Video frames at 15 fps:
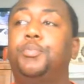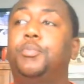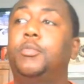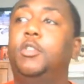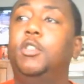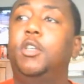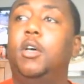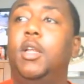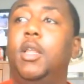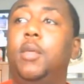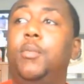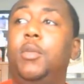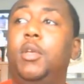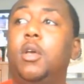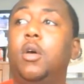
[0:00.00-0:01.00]
So they let
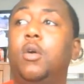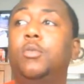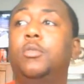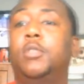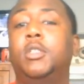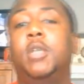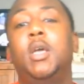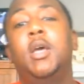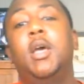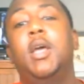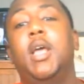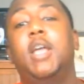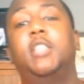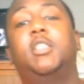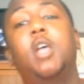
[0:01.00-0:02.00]
me go.
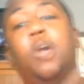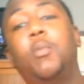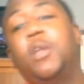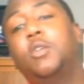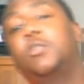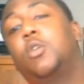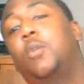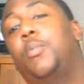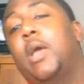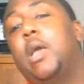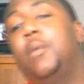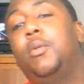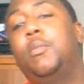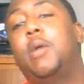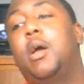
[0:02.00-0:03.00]
They told me they was gonna pay me
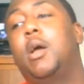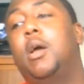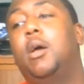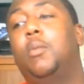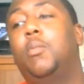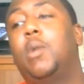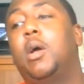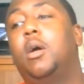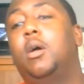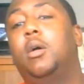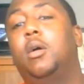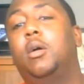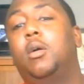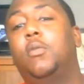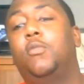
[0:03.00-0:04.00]

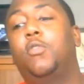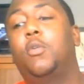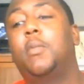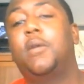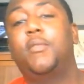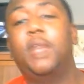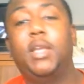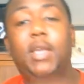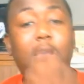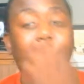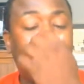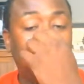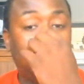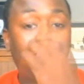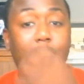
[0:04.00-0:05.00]
my for my vacation
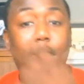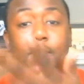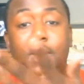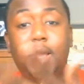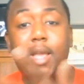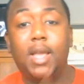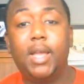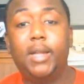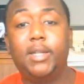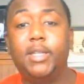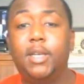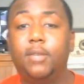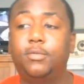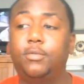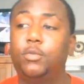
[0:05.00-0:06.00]
time that I had
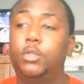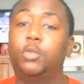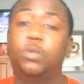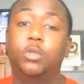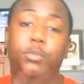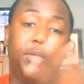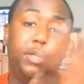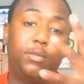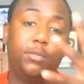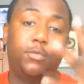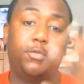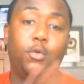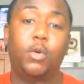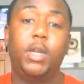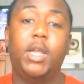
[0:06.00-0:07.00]
left, which was been
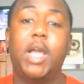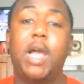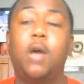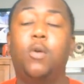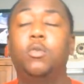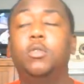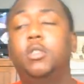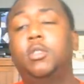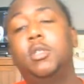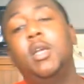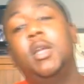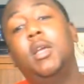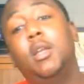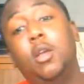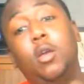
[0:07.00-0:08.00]
40 hours.
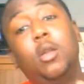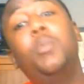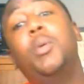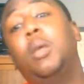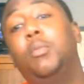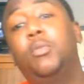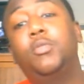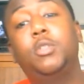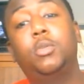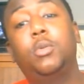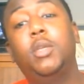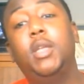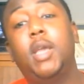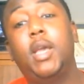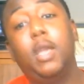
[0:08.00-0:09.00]
They only paid me for
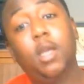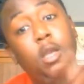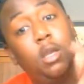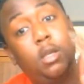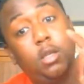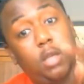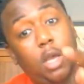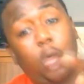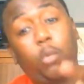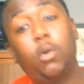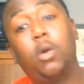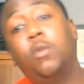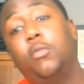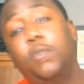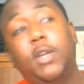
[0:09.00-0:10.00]
28. Y'all wrong
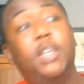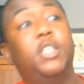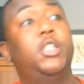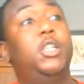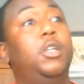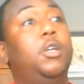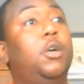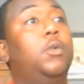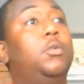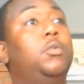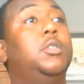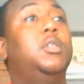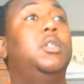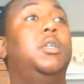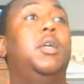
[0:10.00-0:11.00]
for that shit, Coke.
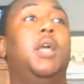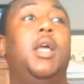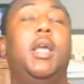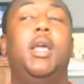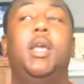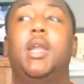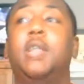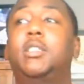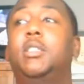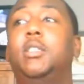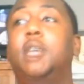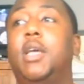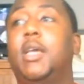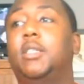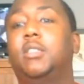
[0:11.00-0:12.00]
And I still
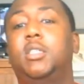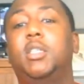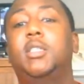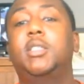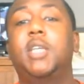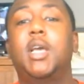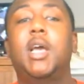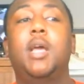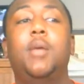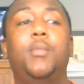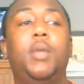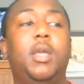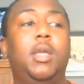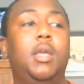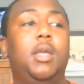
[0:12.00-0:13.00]
had sick time
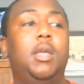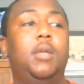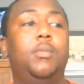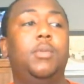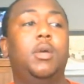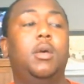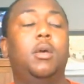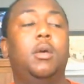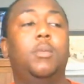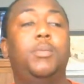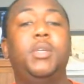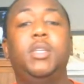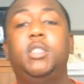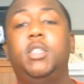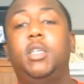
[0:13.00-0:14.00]
in
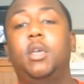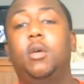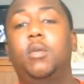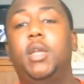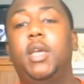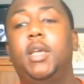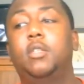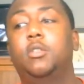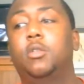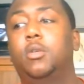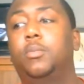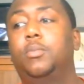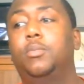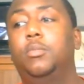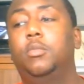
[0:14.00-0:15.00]
PTO days, or
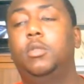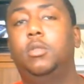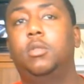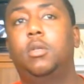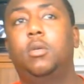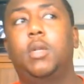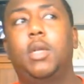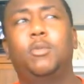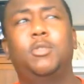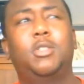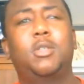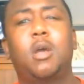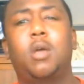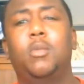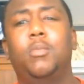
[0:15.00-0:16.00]
you know, like what you
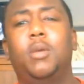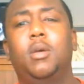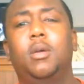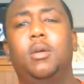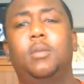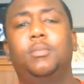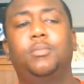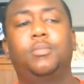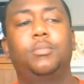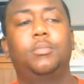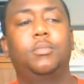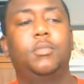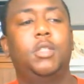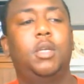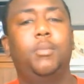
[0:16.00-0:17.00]
call them,
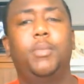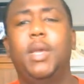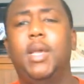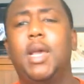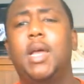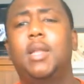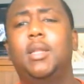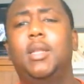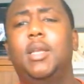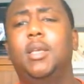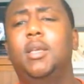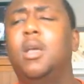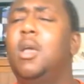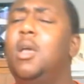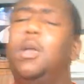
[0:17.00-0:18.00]
paid holiday
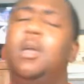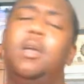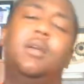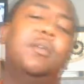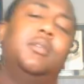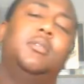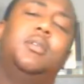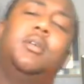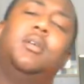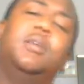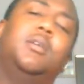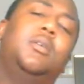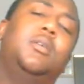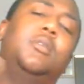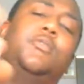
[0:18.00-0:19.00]

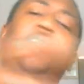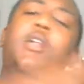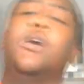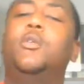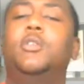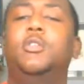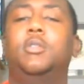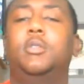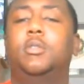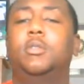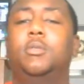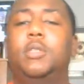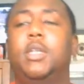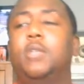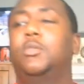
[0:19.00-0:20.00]
floaters, or
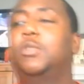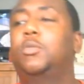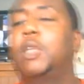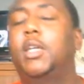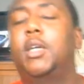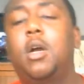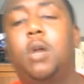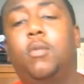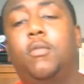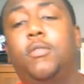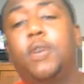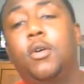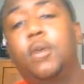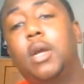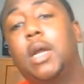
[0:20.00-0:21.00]
that was what they call them,
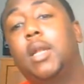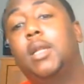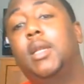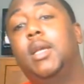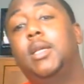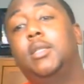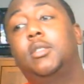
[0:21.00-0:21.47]
floater holidays.